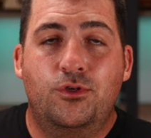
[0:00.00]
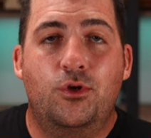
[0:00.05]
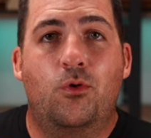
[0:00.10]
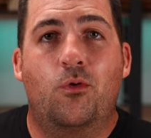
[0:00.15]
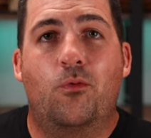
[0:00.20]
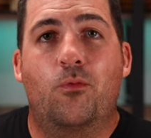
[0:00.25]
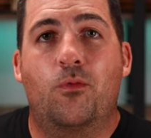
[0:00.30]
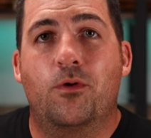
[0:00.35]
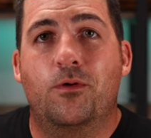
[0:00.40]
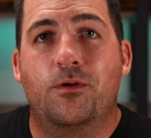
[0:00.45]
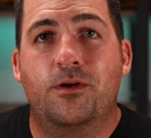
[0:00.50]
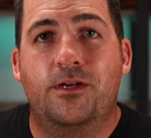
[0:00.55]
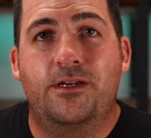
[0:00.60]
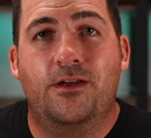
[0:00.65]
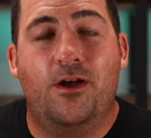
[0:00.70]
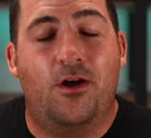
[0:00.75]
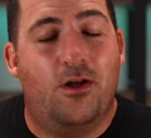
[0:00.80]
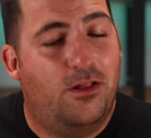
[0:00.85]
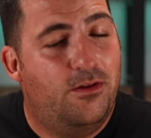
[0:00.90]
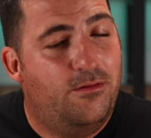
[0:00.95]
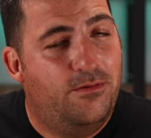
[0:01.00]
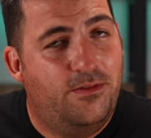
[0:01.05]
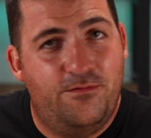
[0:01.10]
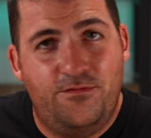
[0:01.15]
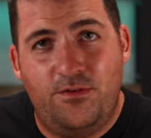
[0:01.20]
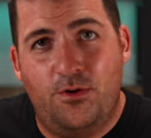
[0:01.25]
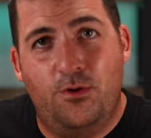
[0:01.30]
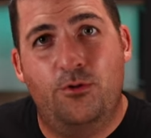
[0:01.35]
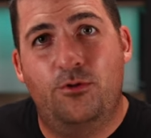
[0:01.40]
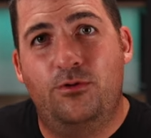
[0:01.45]
don't worry. All of the
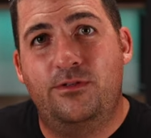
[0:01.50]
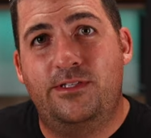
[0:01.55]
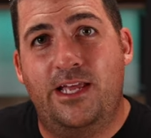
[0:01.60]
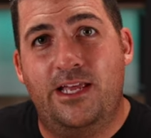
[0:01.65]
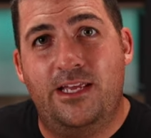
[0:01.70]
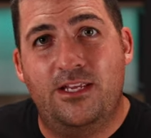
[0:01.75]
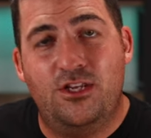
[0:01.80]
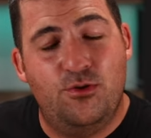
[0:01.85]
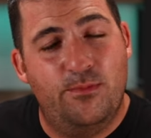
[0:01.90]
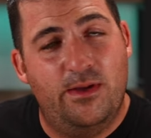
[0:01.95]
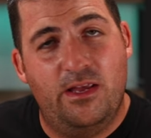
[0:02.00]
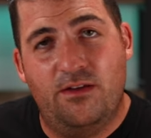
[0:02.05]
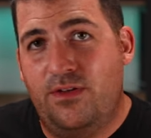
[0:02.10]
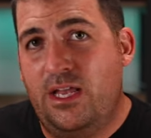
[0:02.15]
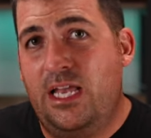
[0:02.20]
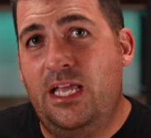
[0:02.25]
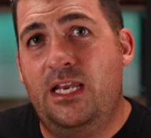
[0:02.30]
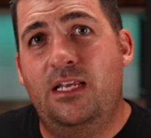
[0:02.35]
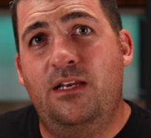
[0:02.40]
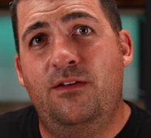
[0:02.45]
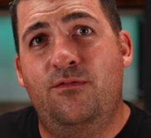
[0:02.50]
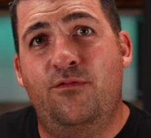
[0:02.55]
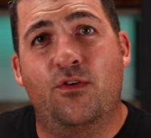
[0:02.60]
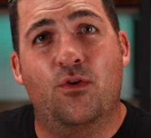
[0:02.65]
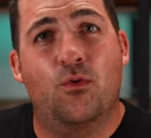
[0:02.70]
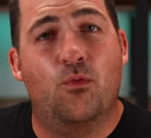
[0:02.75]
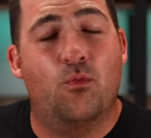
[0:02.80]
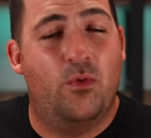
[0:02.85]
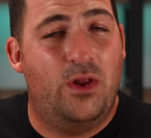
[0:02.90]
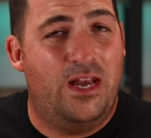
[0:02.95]
photos that you may have hidden
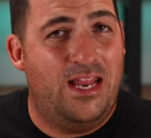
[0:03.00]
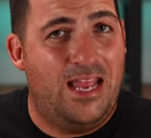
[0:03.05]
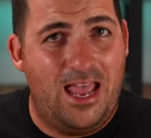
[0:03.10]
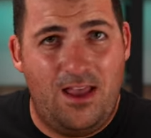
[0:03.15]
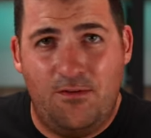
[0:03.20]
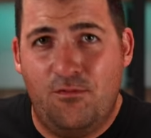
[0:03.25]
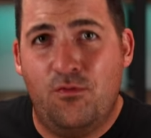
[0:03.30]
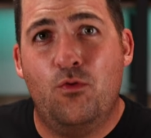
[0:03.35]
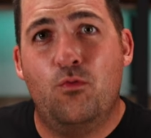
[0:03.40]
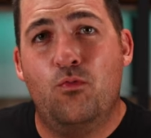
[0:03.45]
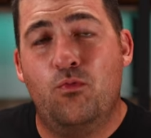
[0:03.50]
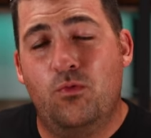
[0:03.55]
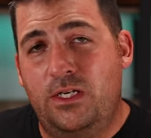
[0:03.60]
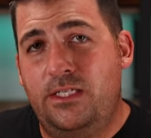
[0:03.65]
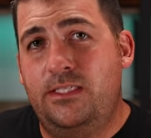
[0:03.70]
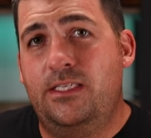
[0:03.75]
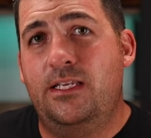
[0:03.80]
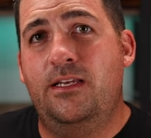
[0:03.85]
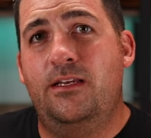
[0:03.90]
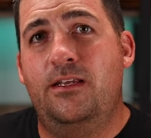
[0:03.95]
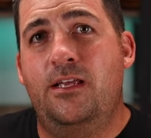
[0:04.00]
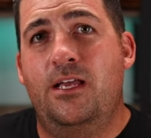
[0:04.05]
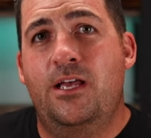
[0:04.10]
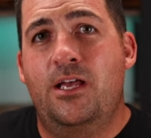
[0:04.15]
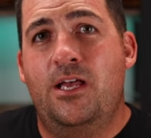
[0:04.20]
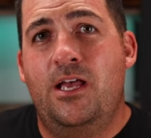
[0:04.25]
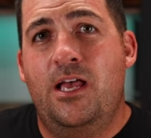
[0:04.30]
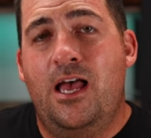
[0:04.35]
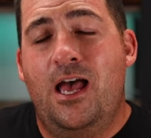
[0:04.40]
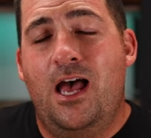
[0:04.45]
for whatever reason,
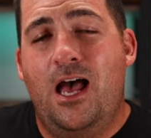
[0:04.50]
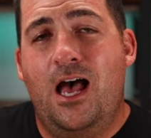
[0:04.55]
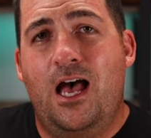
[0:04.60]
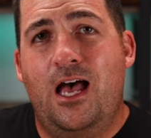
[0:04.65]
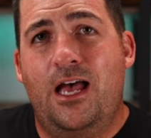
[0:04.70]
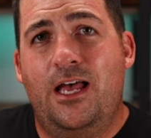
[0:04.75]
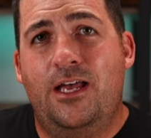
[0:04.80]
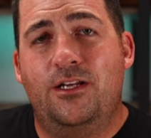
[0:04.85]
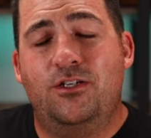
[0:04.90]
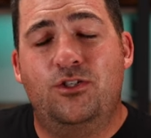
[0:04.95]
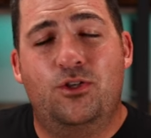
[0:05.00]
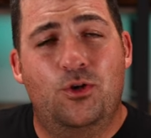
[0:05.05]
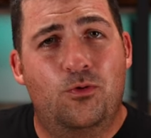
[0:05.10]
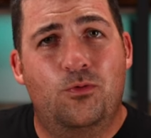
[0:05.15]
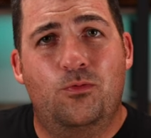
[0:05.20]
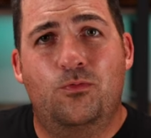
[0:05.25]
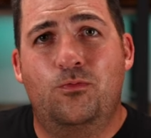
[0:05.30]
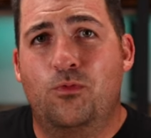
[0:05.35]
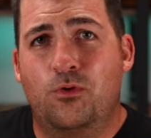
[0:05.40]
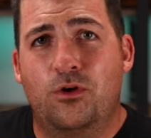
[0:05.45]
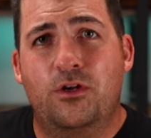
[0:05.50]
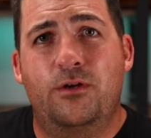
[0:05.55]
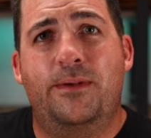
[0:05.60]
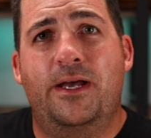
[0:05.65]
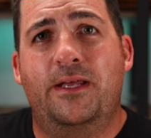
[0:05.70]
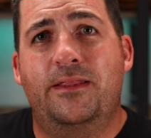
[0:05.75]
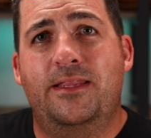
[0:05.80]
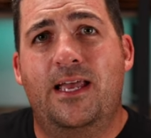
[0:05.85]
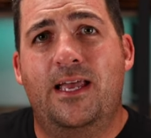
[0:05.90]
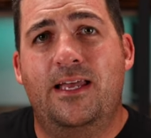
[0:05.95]
uh, don't worry
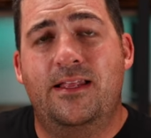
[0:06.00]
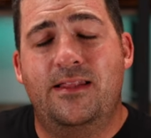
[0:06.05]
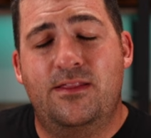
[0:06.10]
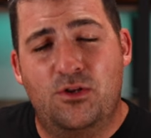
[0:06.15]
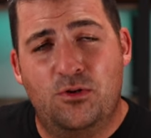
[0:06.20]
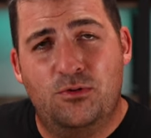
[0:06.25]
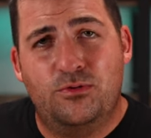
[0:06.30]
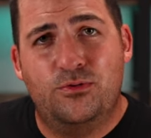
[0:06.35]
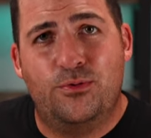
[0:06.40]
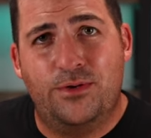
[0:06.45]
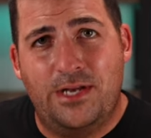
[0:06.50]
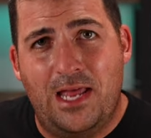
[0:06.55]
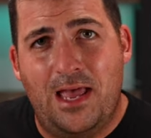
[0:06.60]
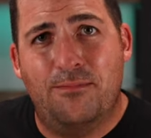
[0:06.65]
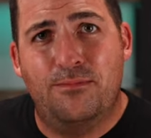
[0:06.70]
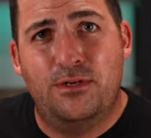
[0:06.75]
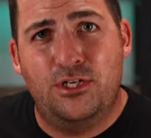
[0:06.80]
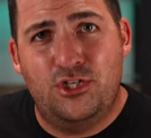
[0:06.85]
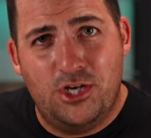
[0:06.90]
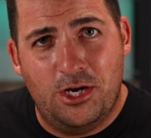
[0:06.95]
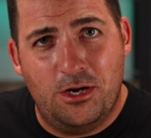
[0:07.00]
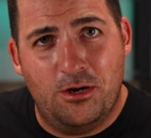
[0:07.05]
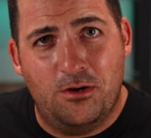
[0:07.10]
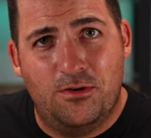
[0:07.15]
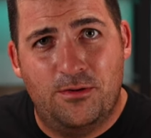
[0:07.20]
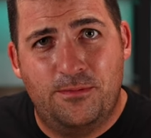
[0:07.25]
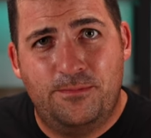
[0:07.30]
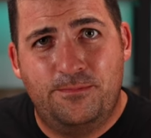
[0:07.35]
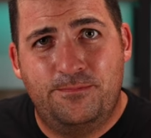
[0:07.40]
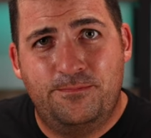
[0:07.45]
about that. Those will not be
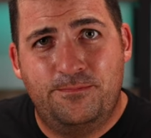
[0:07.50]
shared.